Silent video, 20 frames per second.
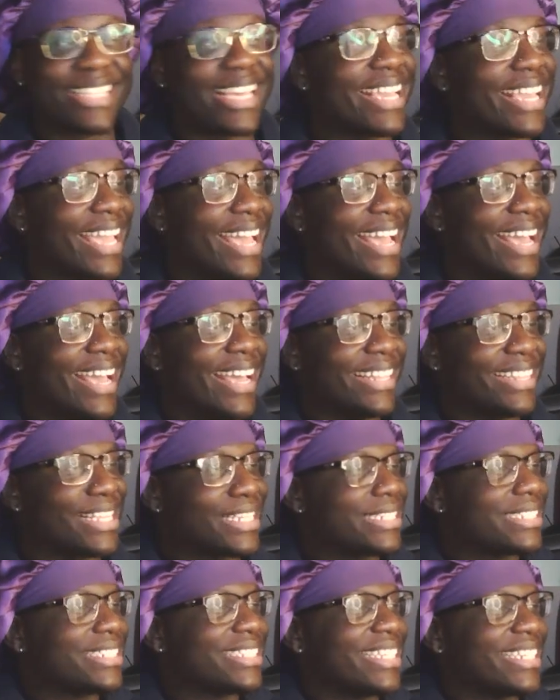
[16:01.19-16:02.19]
like
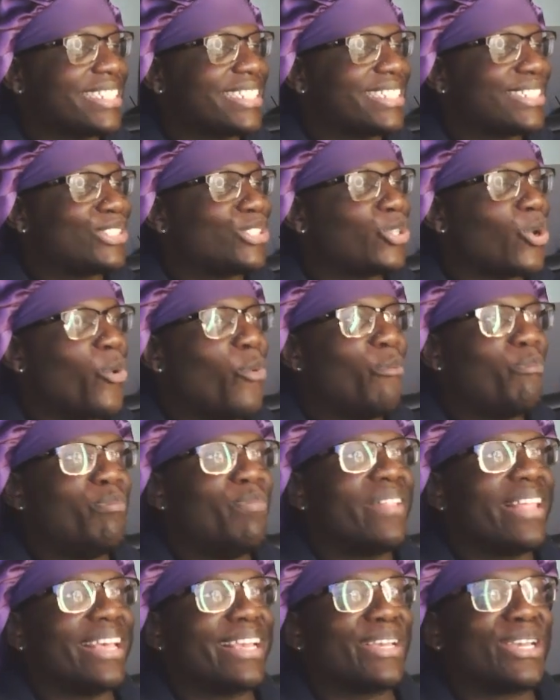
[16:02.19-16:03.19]
this is so
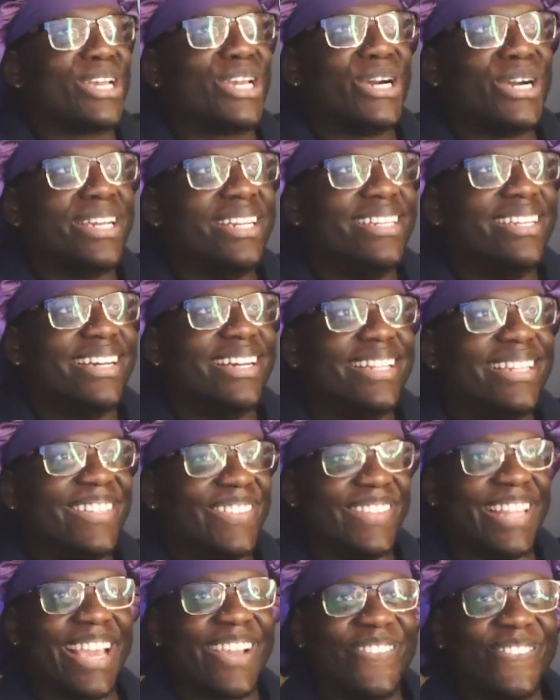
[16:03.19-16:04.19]
like good.
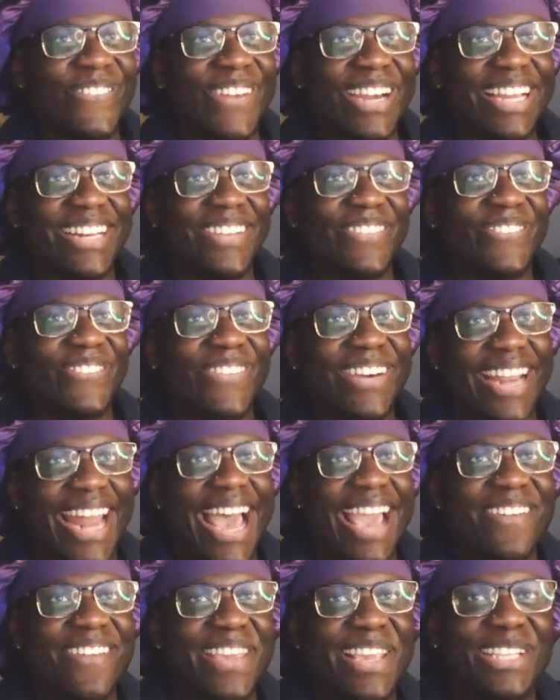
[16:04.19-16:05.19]
Like what
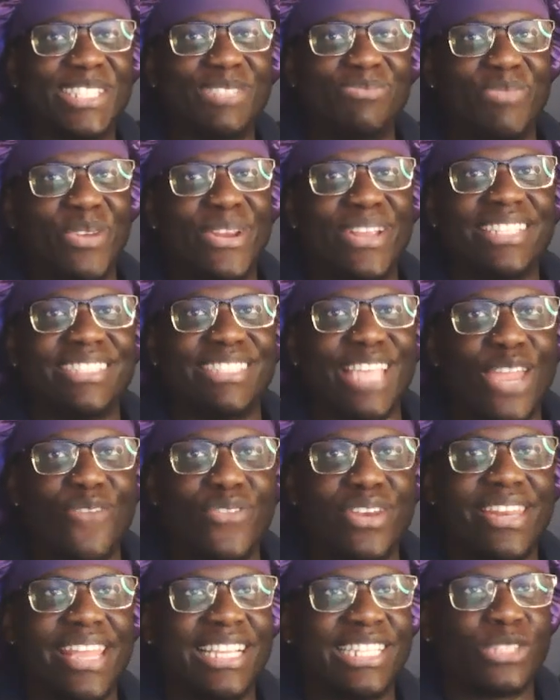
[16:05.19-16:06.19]
I experience
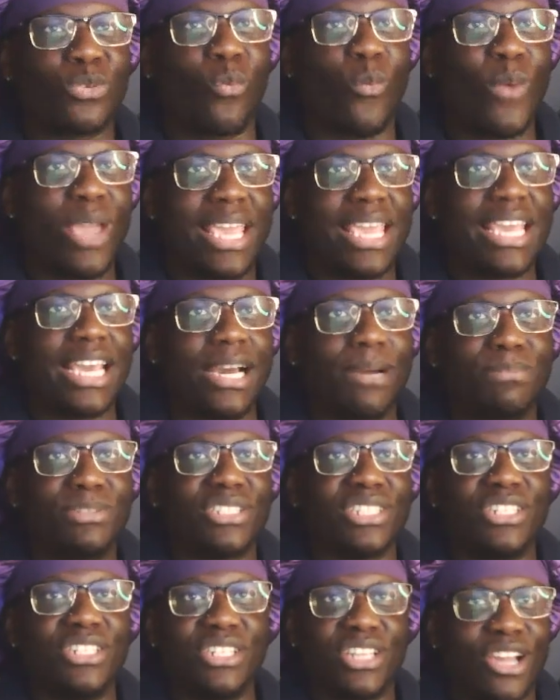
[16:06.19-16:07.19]
every day, just waking up
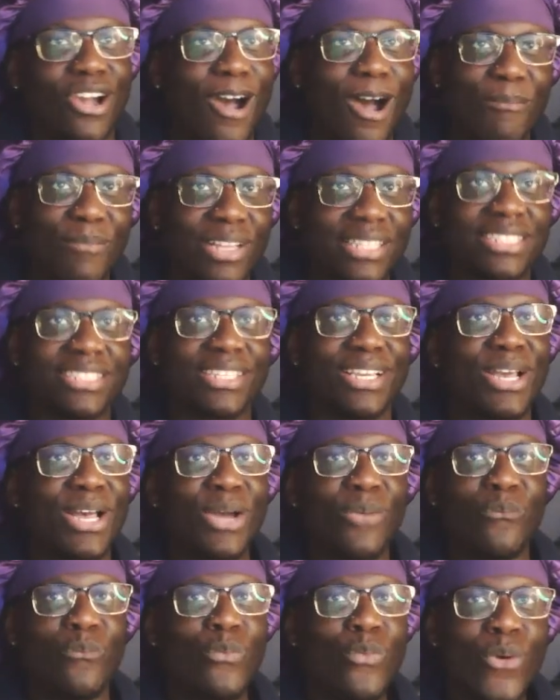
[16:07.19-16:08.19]
to comments,
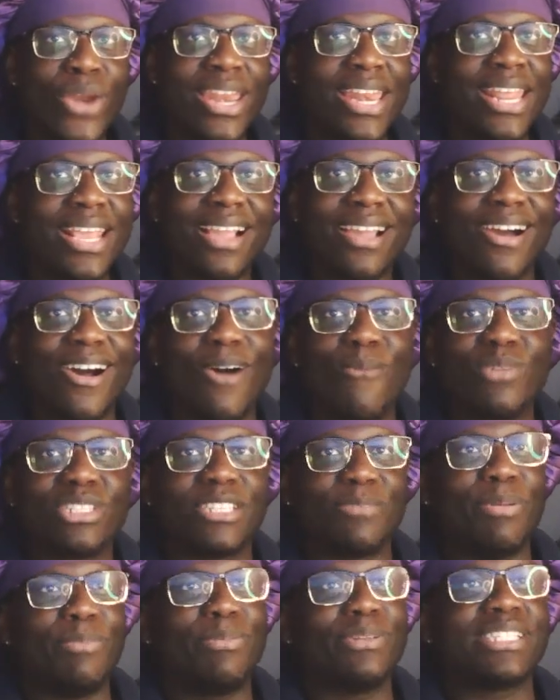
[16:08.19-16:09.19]
reading comments
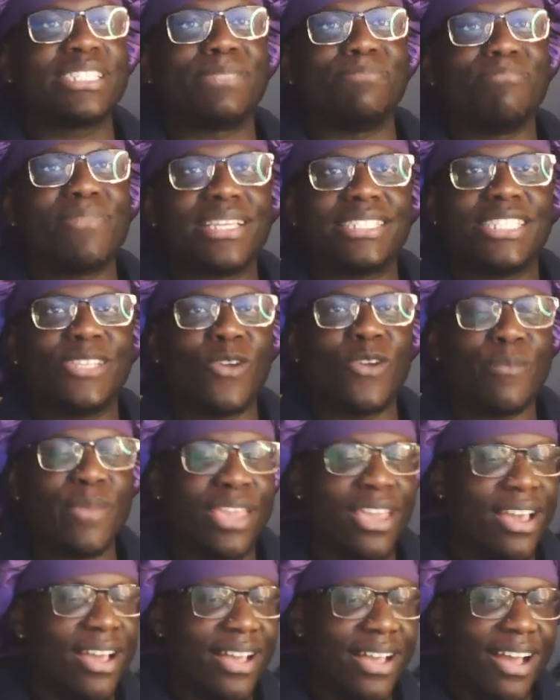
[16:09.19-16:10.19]
of people just messing
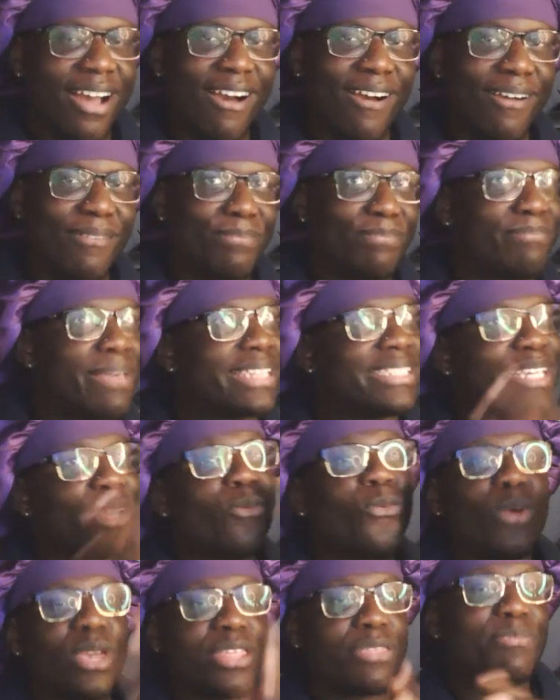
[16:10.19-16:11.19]

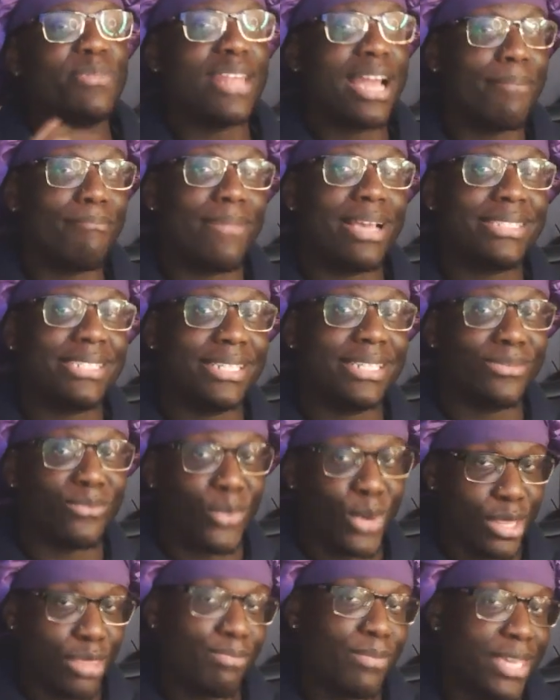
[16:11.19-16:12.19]
with me, not messing
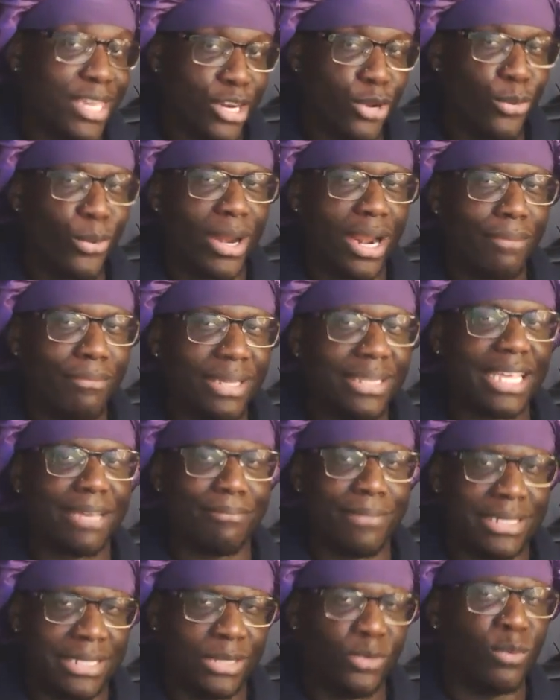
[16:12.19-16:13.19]
with me. You know what I mean? Like
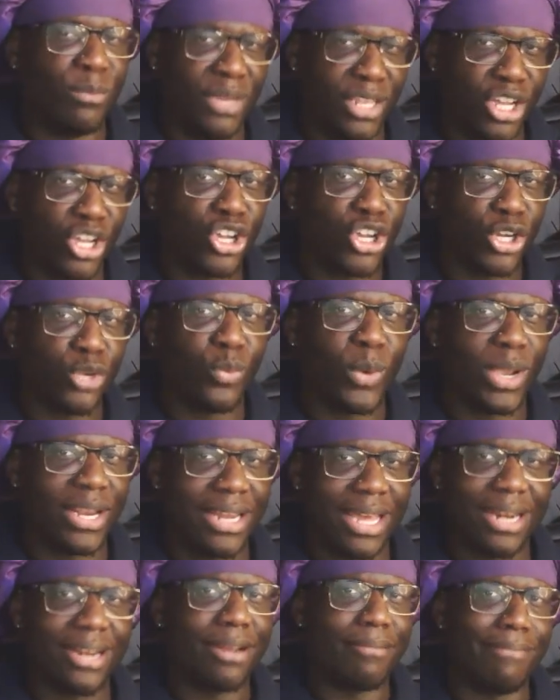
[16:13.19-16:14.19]
messing with me in a good way,
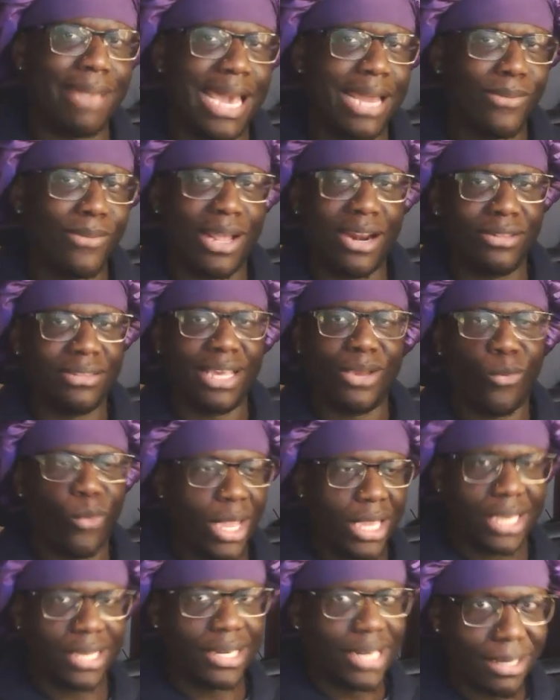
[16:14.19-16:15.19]
not in a bad way. I don't like
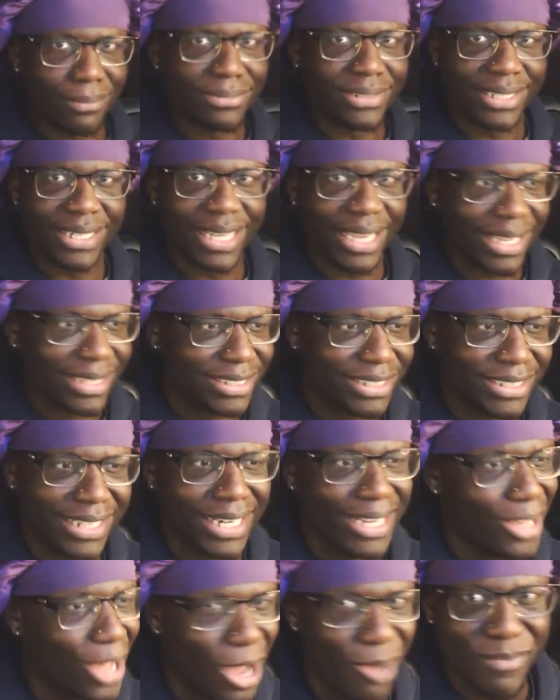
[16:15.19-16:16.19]
waking up to niggas
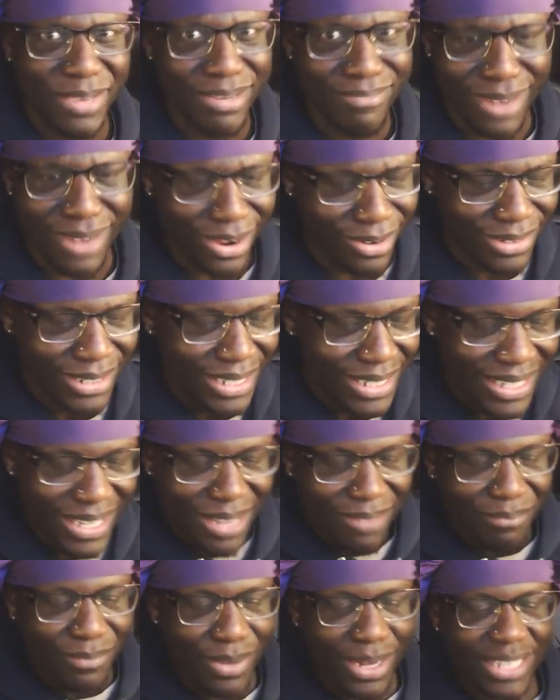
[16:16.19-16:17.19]
shitting on me, bro.
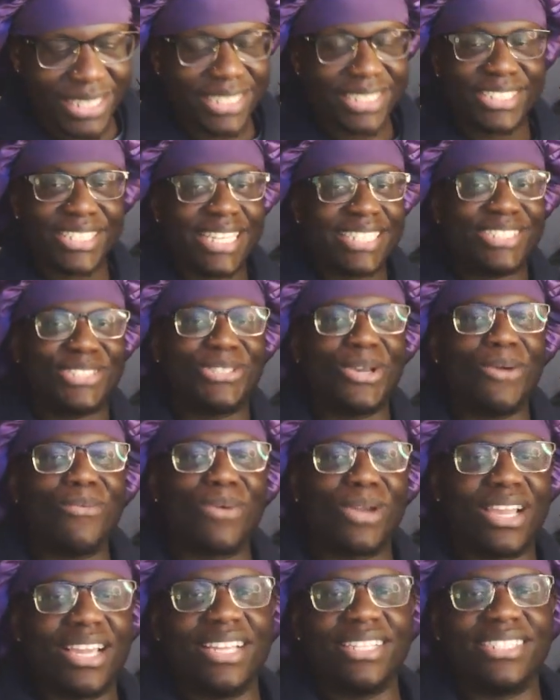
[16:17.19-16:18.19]
But it's so
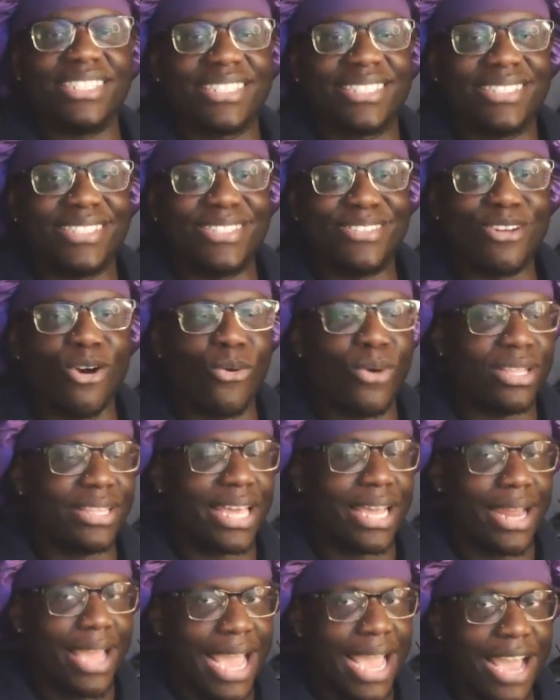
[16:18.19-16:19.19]
good just knowing
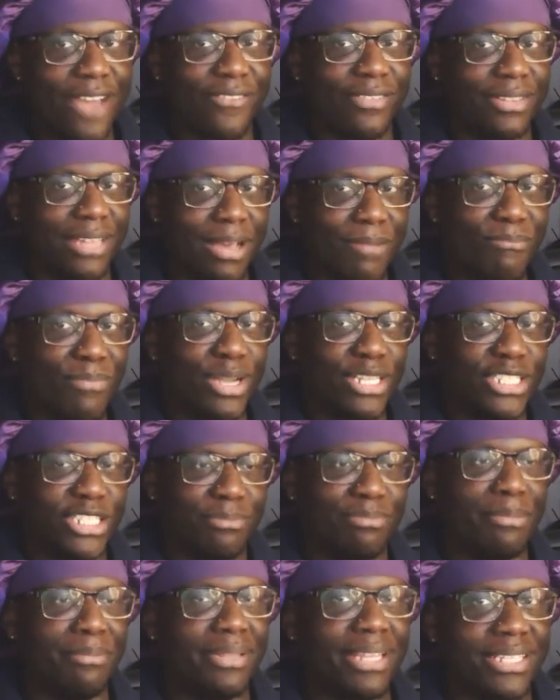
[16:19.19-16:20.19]
that I have a bunch
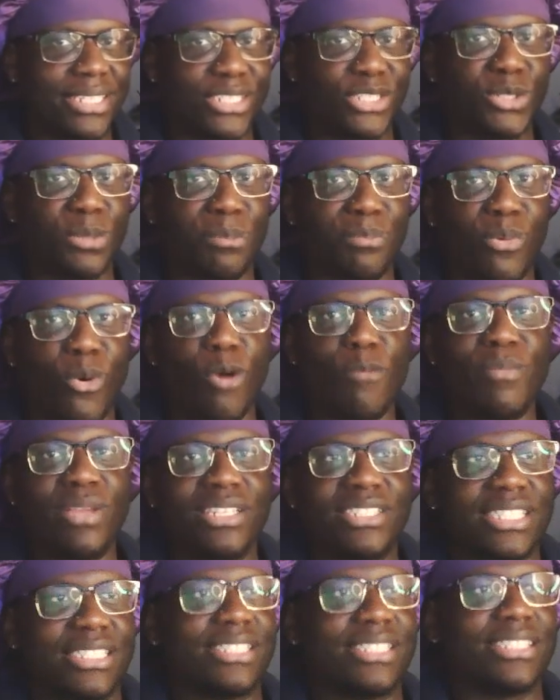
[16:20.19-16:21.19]
of people that just support me
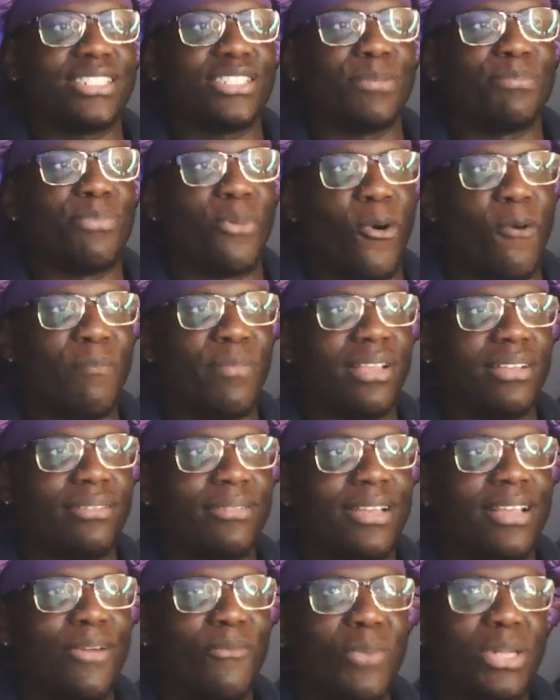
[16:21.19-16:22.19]
just to support me.
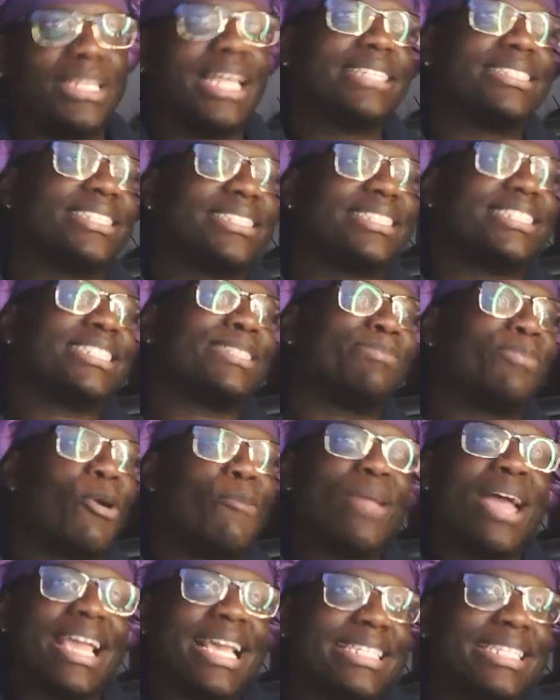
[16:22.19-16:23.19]
Well, not just to support
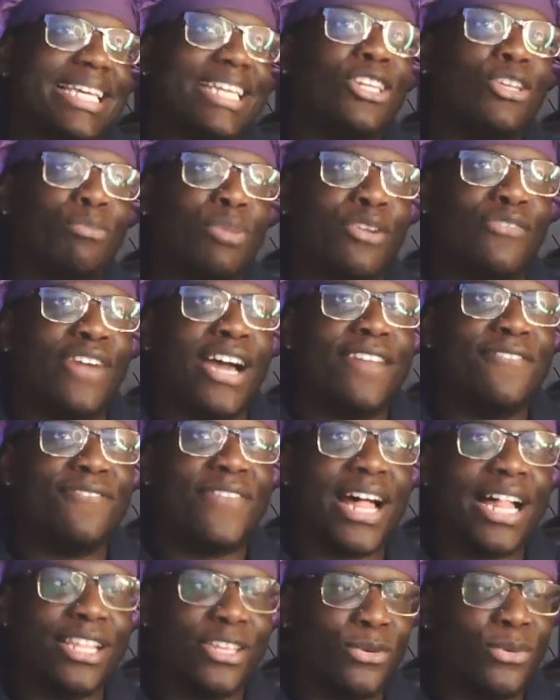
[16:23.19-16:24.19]
me. I guess I do provide
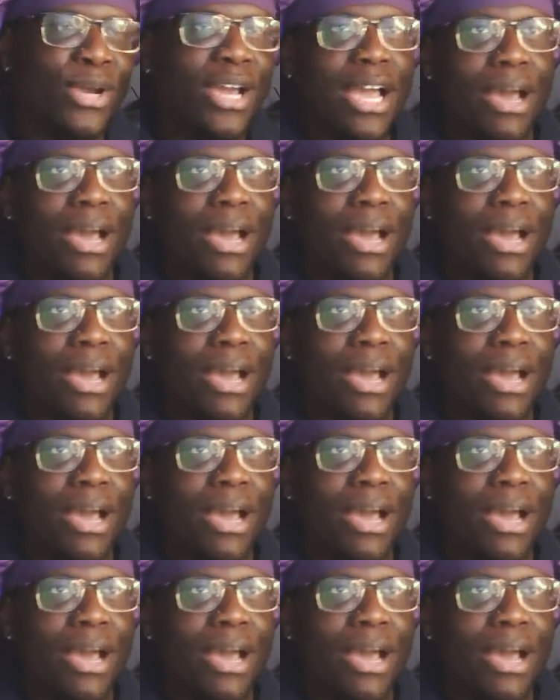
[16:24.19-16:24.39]
value,